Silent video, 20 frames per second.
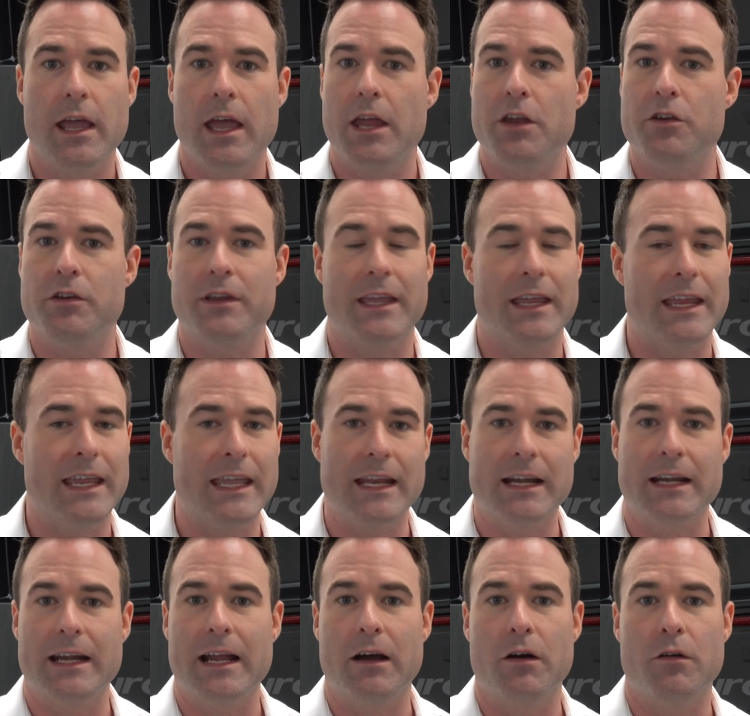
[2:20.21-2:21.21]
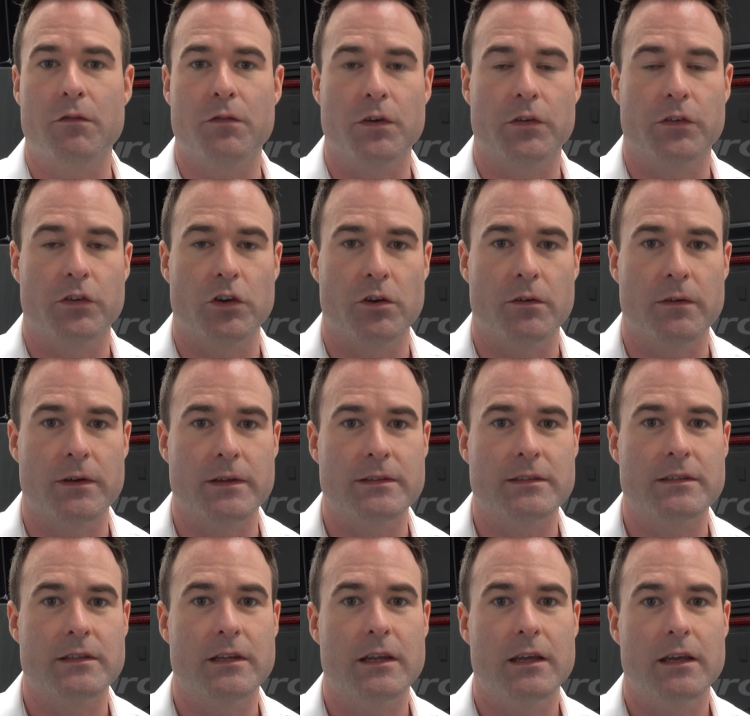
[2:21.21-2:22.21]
that you can get in and out for service